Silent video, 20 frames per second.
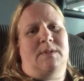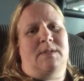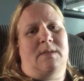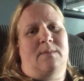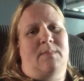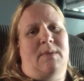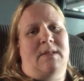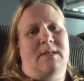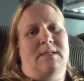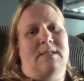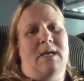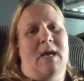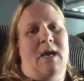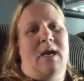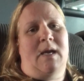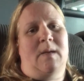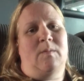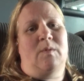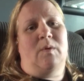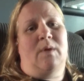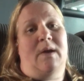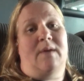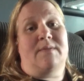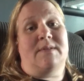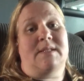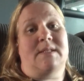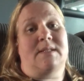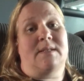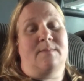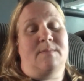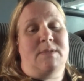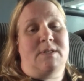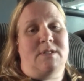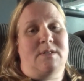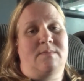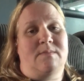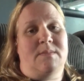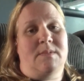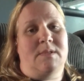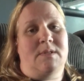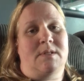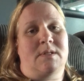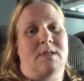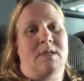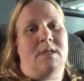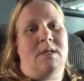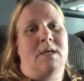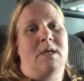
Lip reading: that by the time you have symptoms,